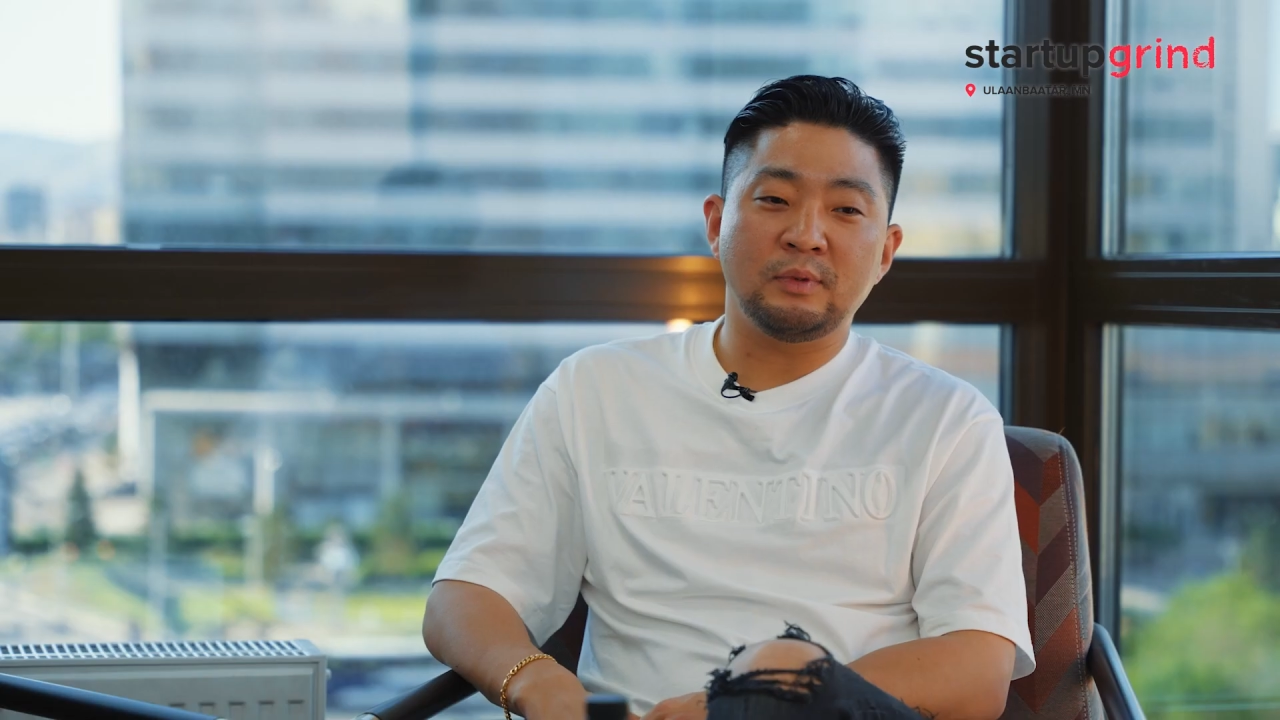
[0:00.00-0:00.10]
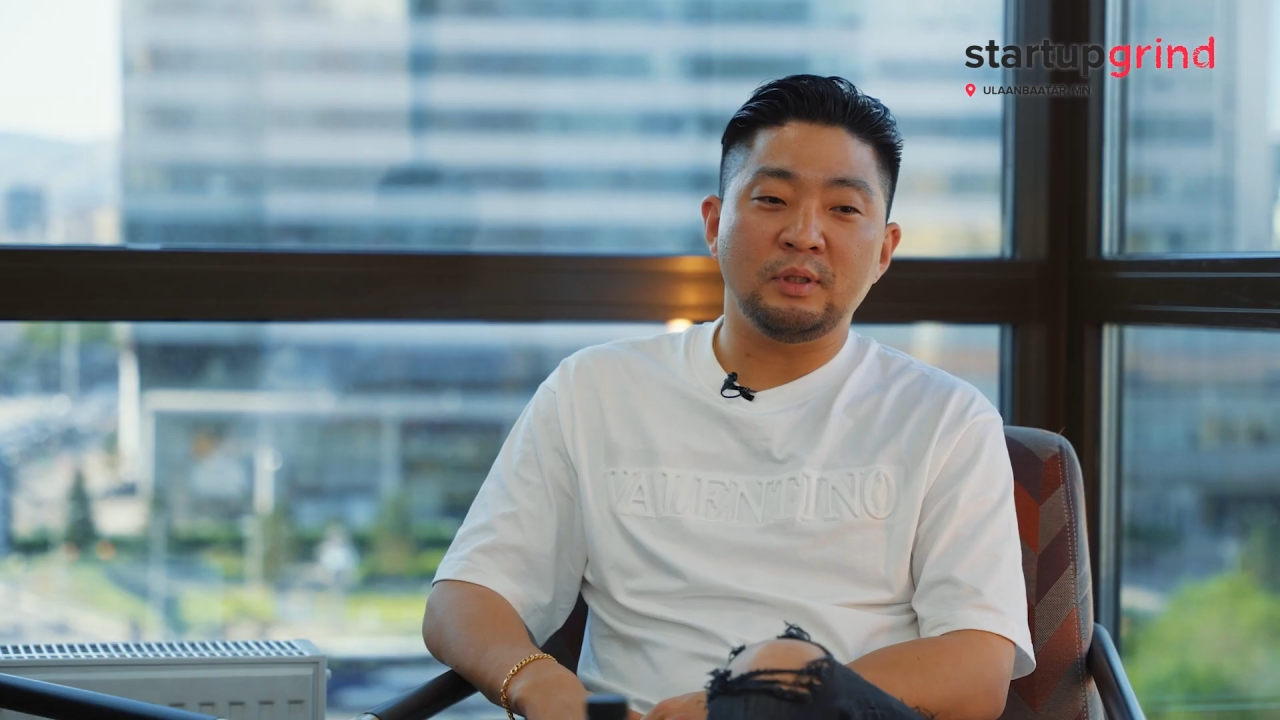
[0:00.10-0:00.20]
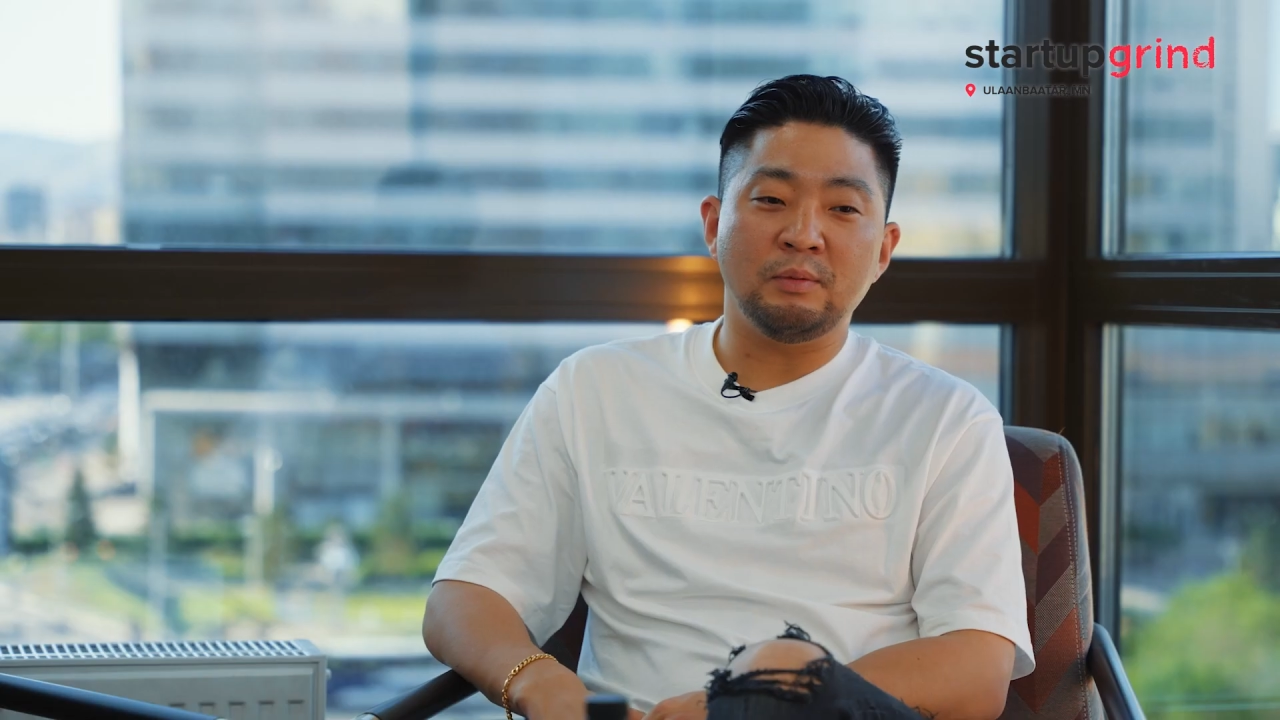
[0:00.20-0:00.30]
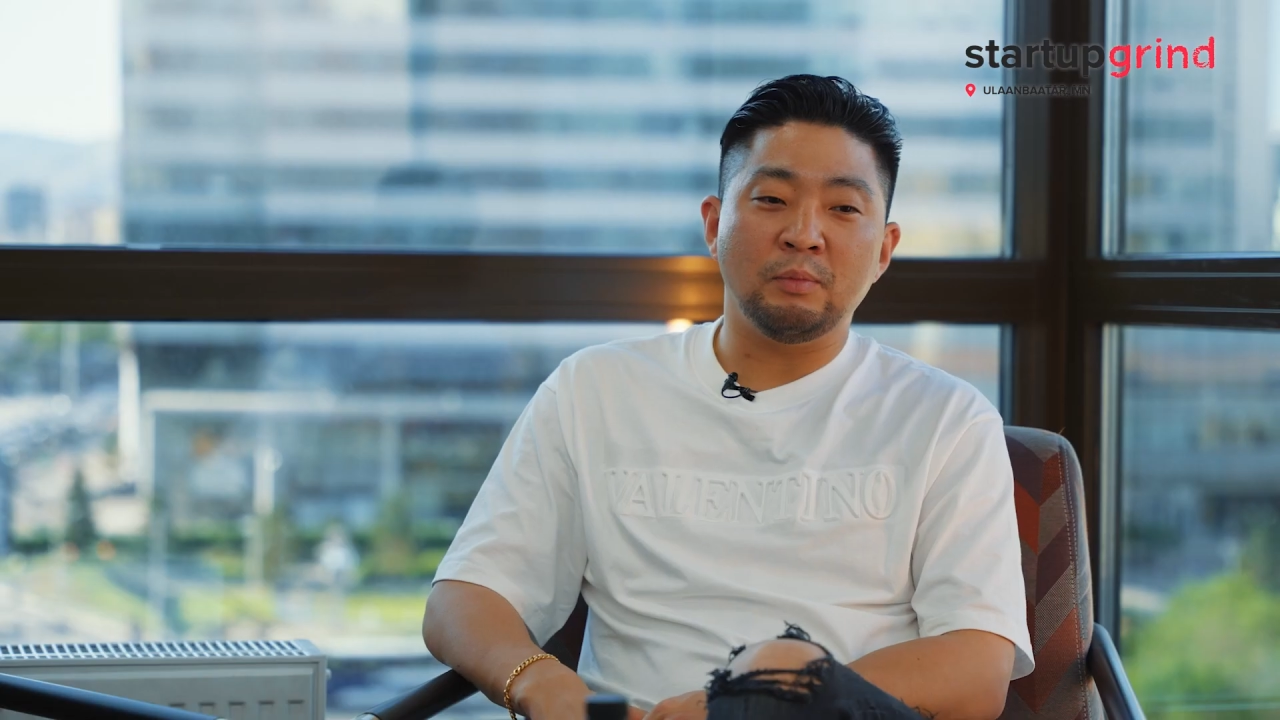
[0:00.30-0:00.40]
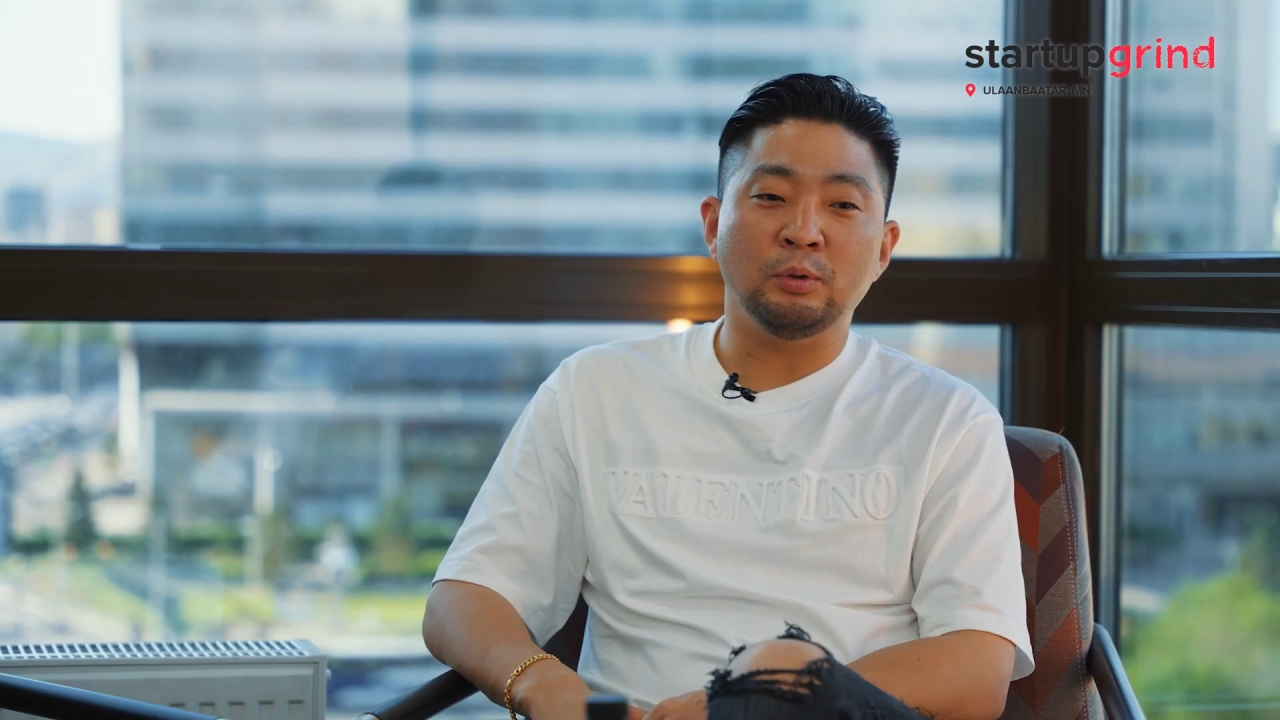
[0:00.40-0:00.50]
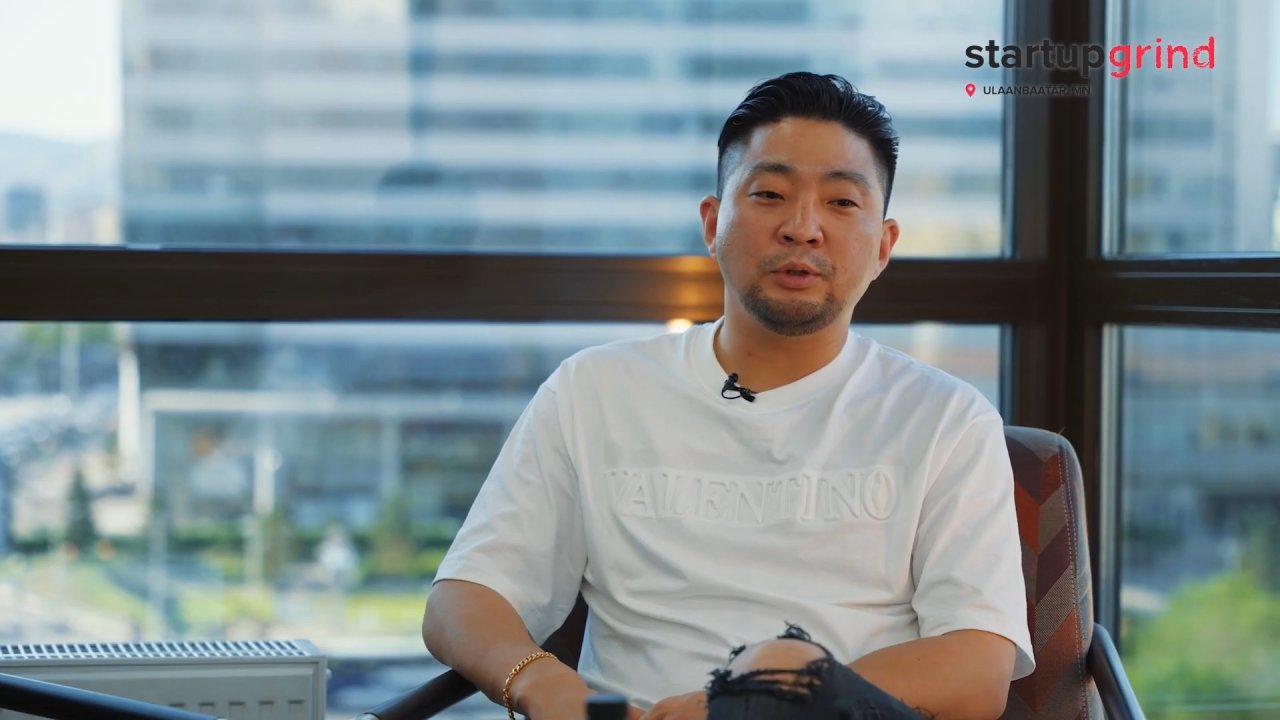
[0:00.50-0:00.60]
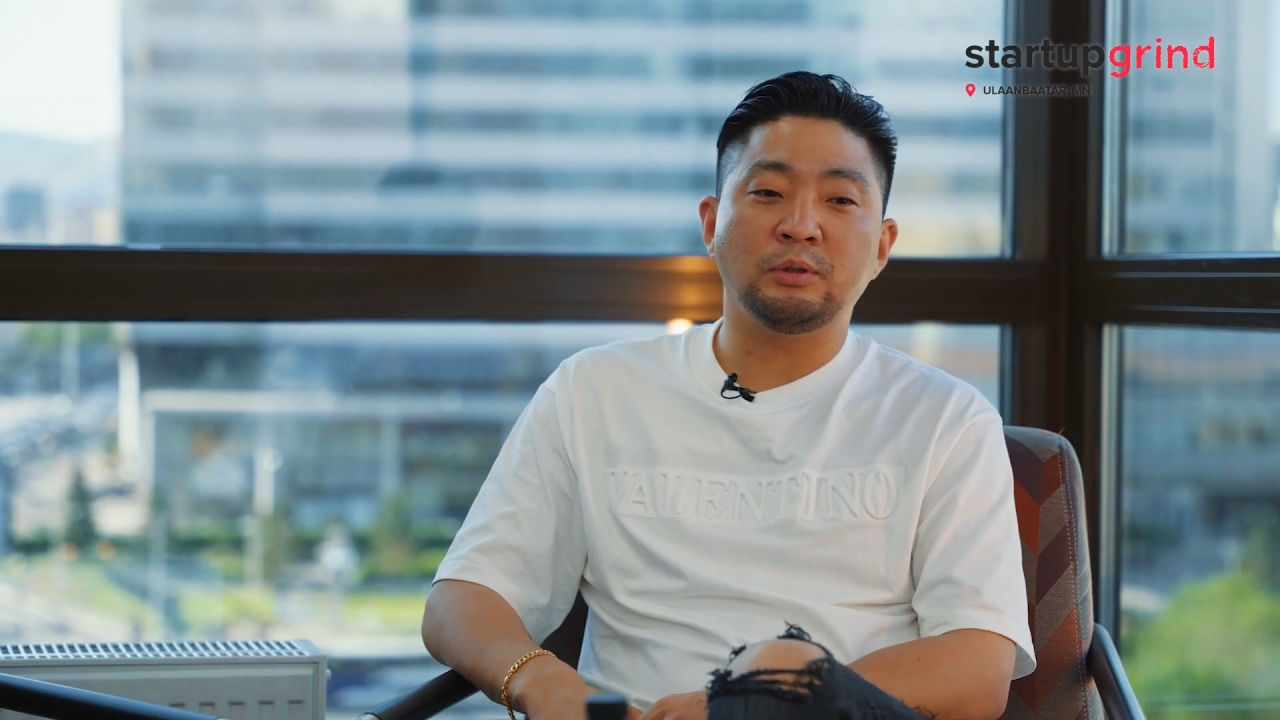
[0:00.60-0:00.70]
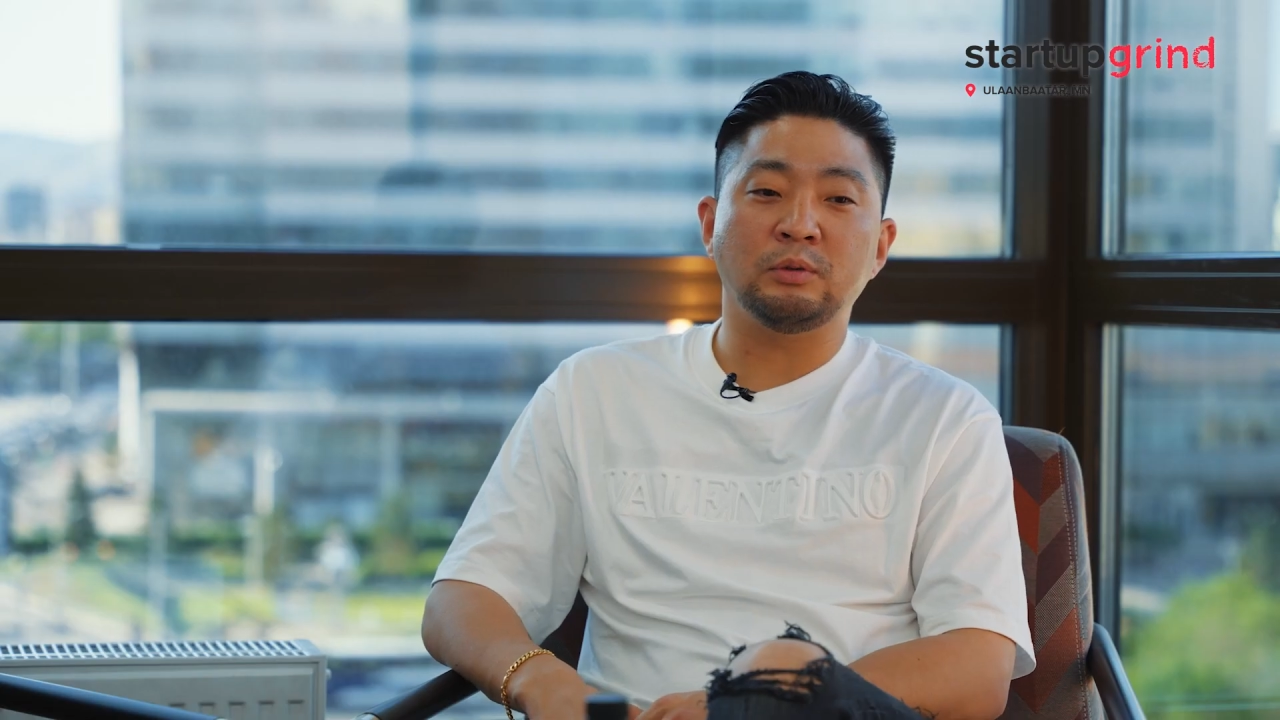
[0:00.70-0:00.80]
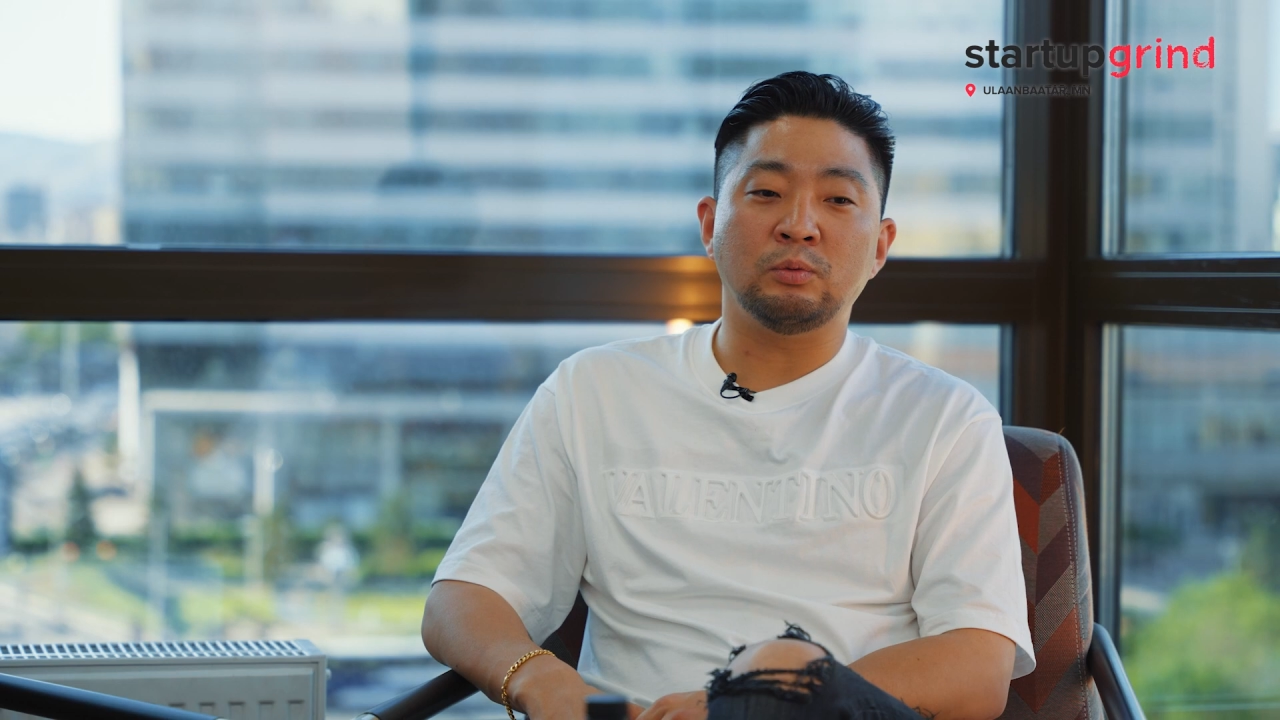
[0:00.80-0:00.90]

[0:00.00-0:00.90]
most